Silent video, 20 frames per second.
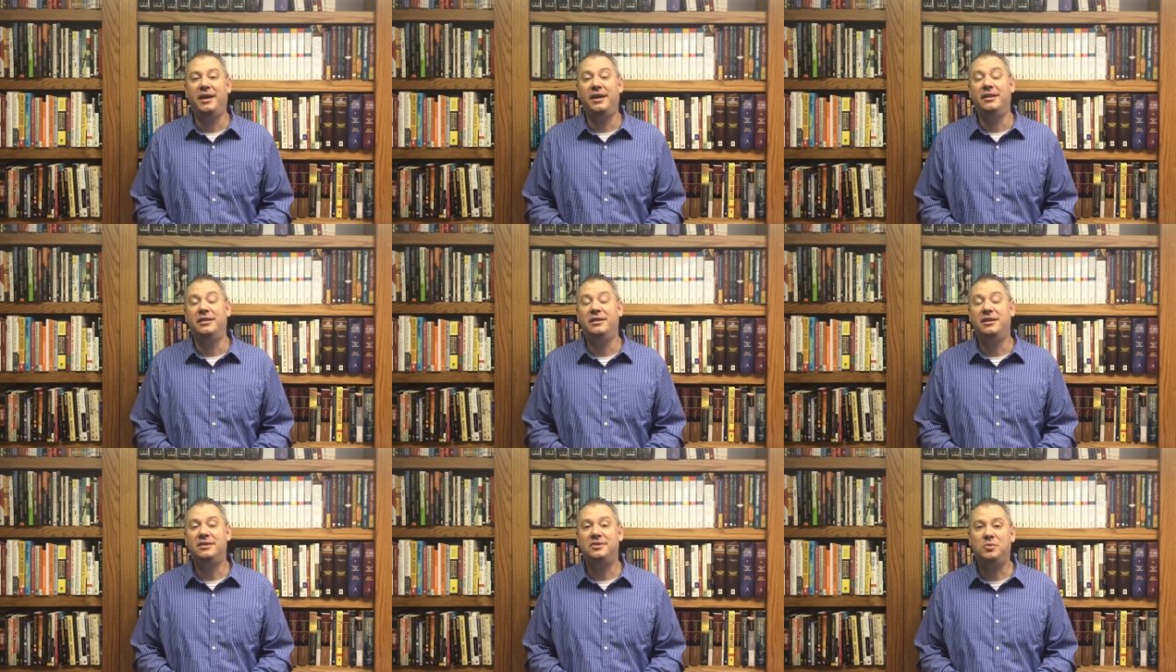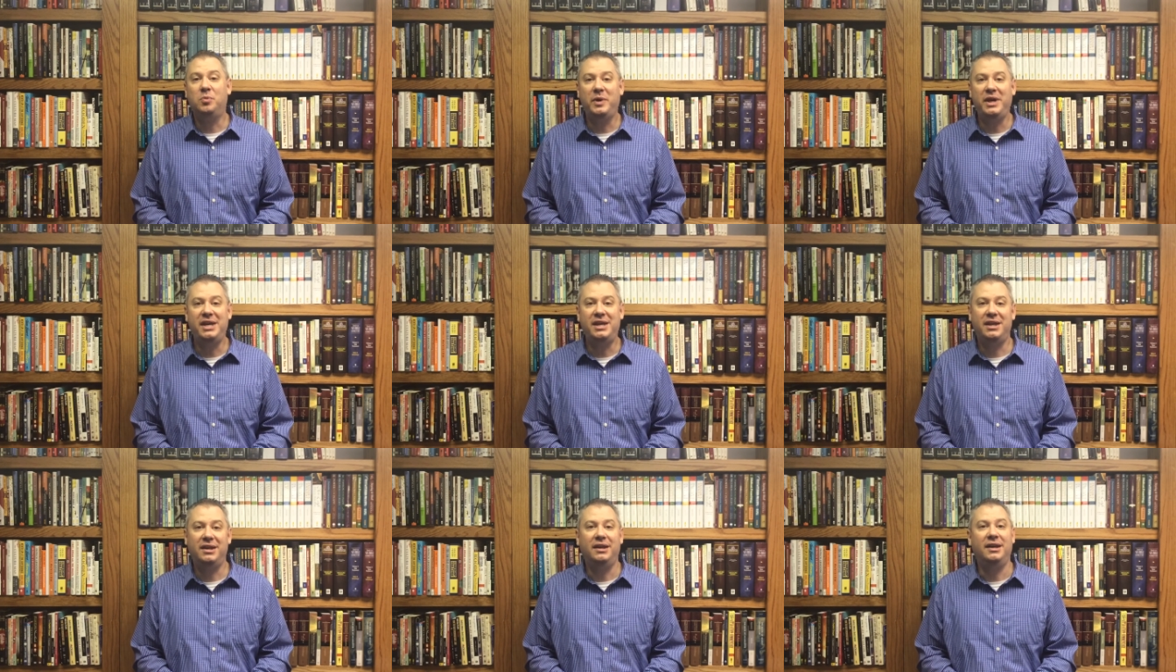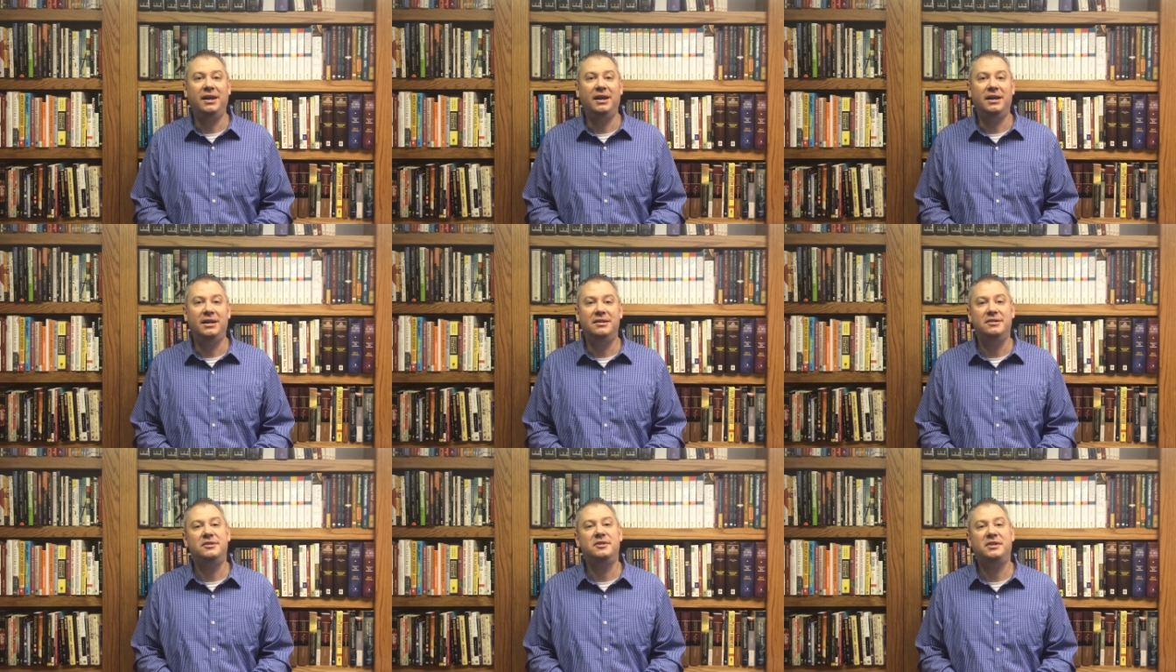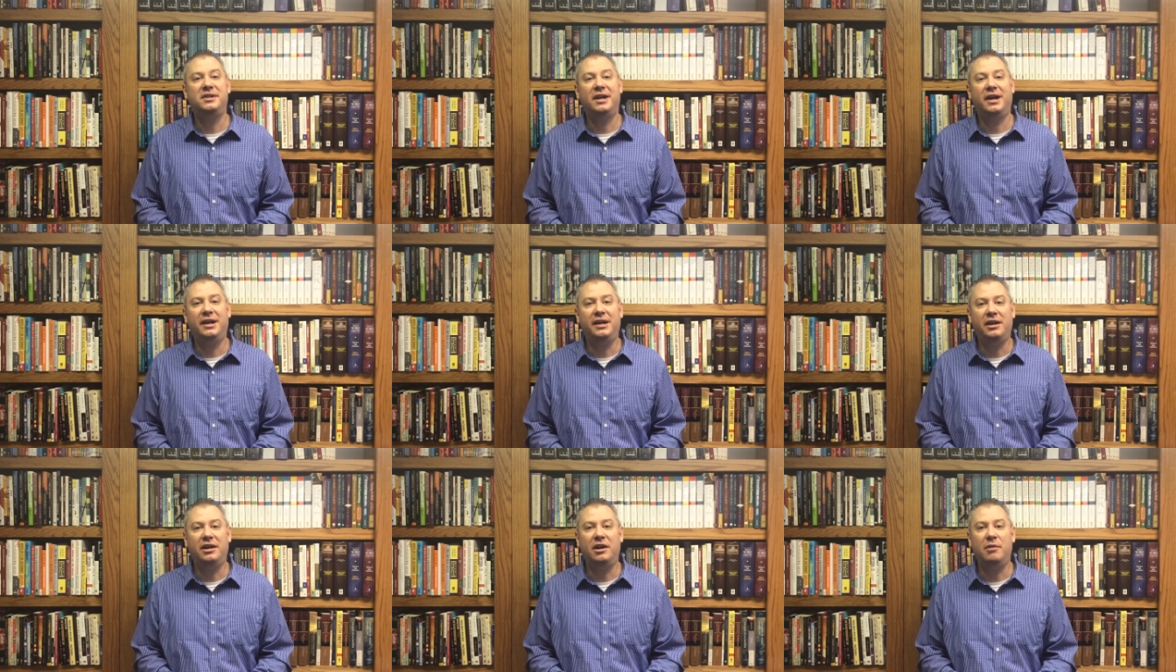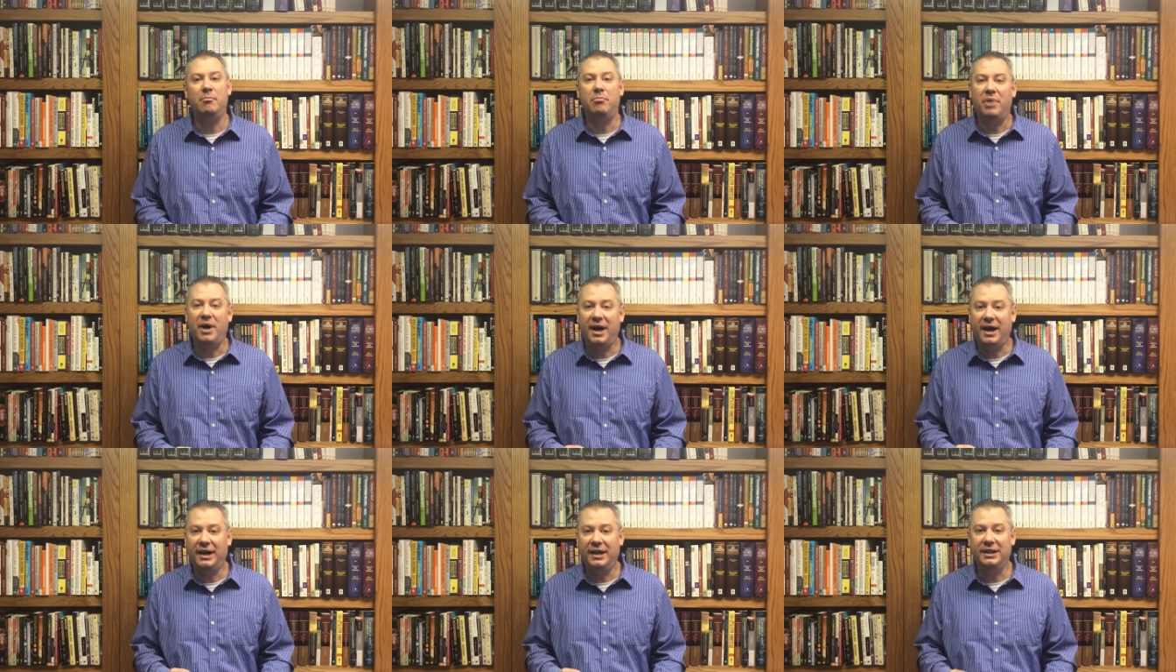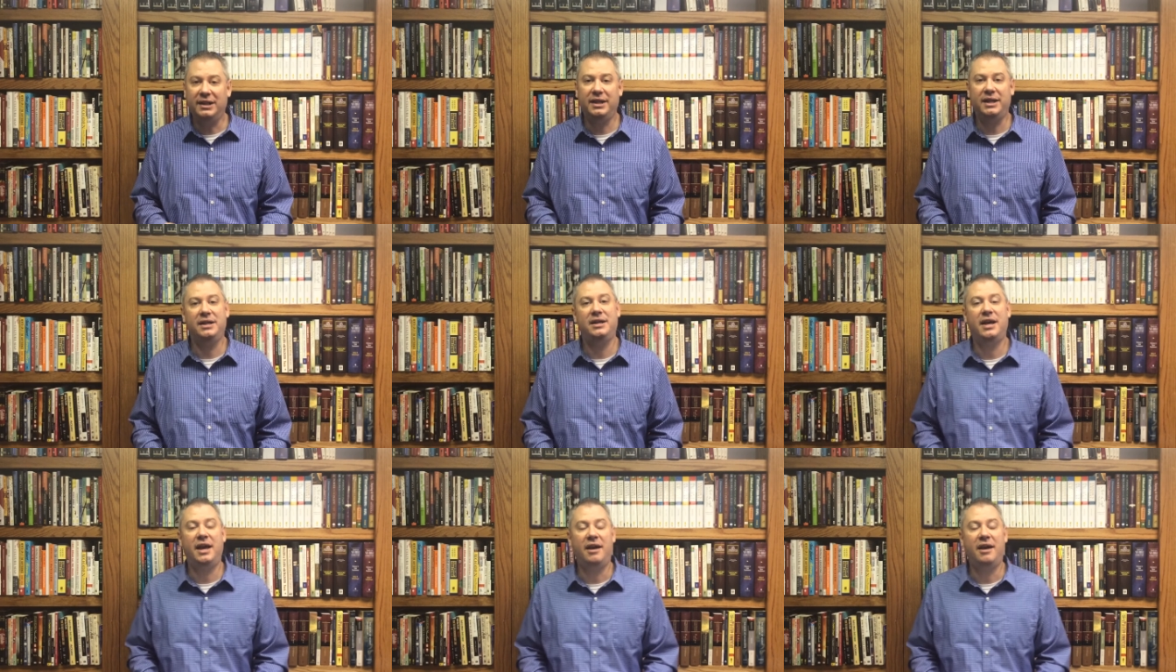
This week is kind of compiling